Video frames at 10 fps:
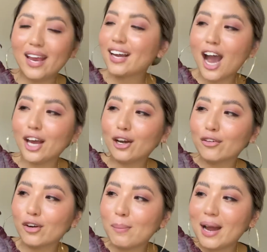kind
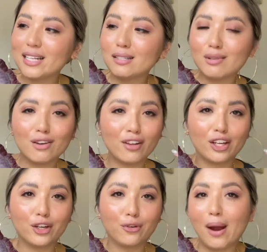of reminds me of like
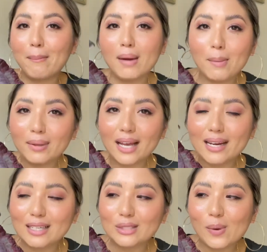a grandma
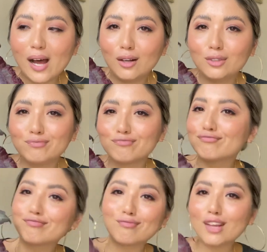plant as well.
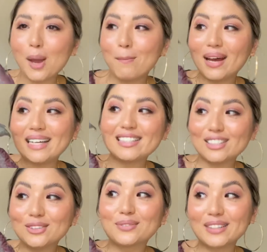but I
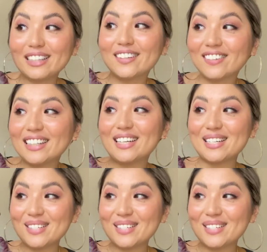still really enjoy